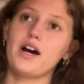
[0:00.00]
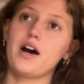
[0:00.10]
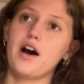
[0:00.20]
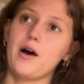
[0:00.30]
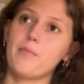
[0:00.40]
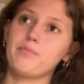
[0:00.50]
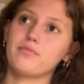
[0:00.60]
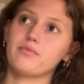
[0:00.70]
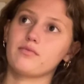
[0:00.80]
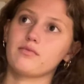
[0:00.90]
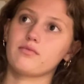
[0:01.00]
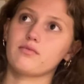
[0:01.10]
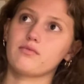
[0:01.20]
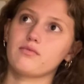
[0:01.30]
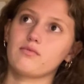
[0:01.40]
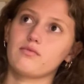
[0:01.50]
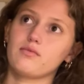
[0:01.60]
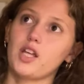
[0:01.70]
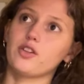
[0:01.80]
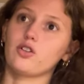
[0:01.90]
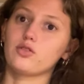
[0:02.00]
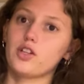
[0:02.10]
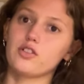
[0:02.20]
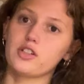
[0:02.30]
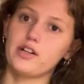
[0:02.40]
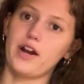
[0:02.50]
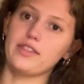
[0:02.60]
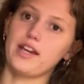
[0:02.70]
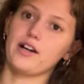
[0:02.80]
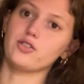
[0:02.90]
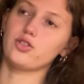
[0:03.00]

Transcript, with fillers: And they're literally right there,